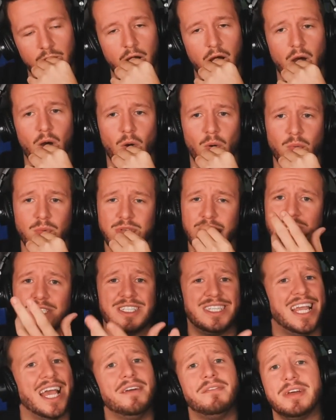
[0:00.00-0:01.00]
Oh,
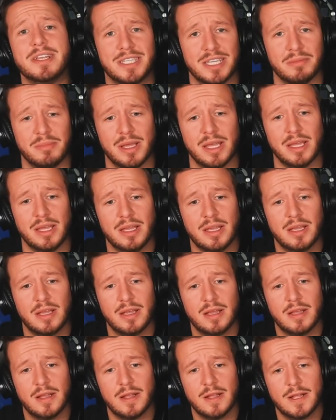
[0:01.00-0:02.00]
just give it to me.
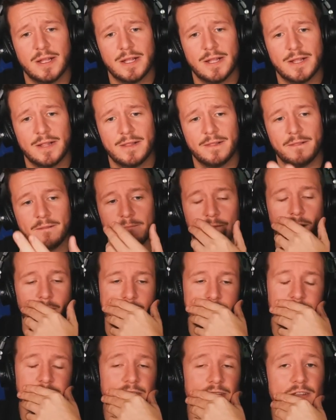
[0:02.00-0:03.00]

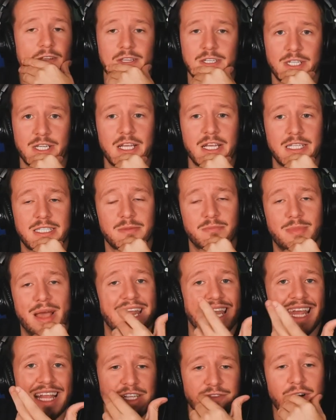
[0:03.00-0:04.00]
Oh, it's legit. It's
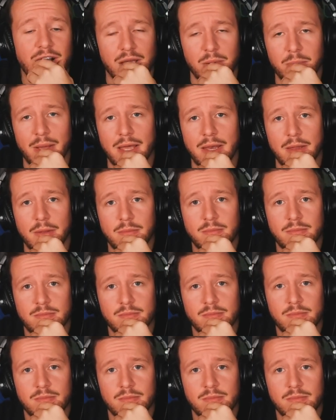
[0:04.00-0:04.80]
baiting. It's fucking baiting.